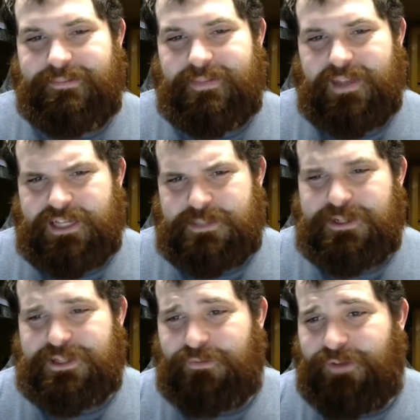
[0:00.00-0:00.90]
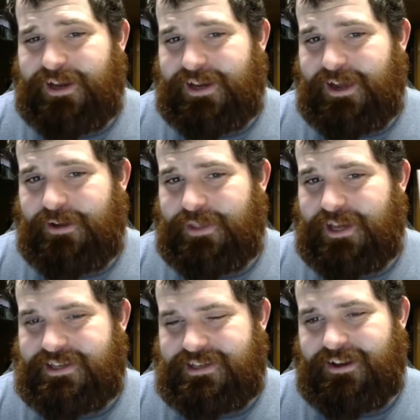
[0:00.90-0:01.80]
especially finding out
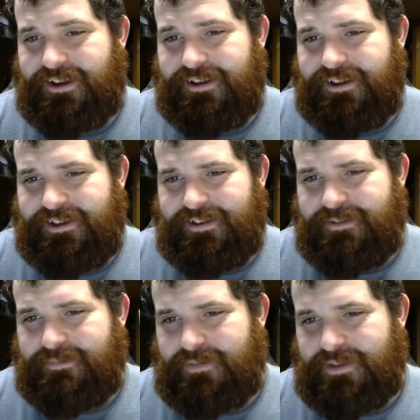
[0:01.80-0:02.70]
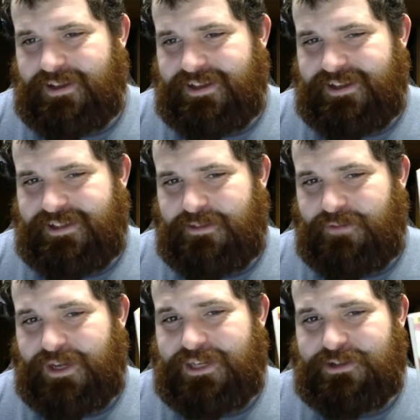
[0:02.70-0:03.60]
that
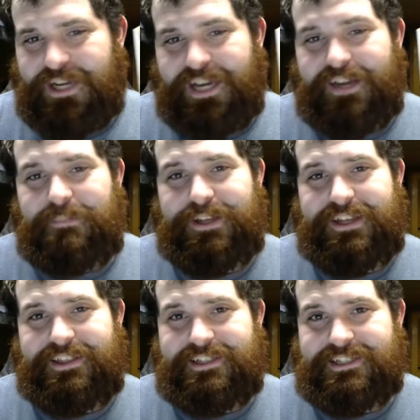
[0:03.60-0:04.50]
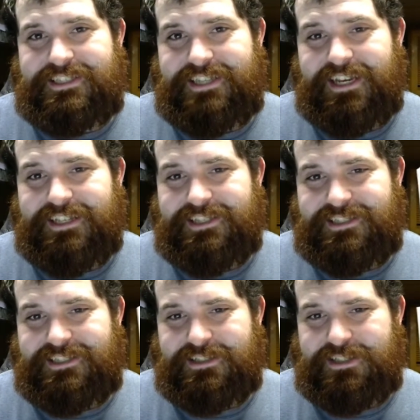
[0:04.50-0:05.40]
Rachel kind of blatantly just
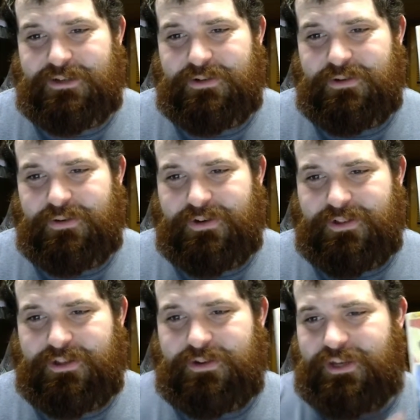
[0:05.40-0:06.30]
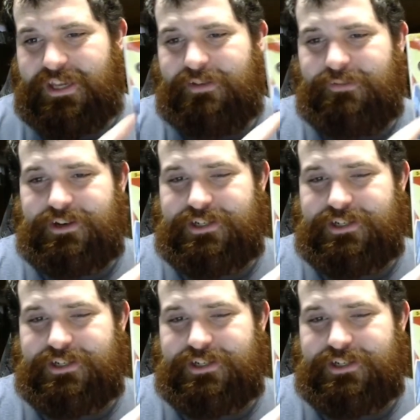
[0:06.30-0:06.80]
says to little kid version,